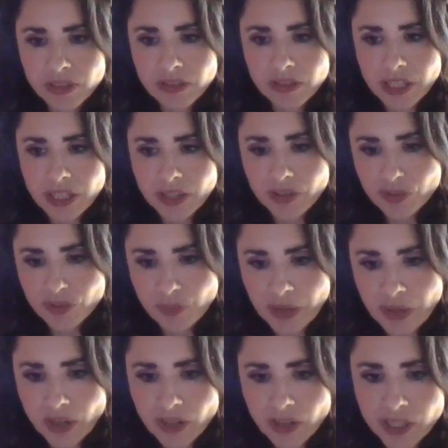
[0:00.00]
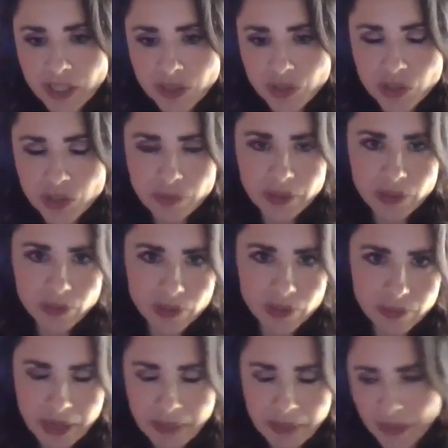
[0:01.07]
his marriage to be with
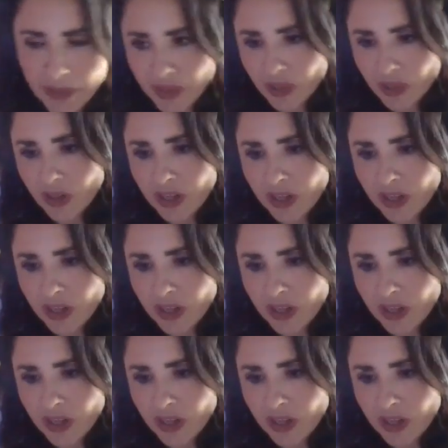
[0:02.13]
my mother,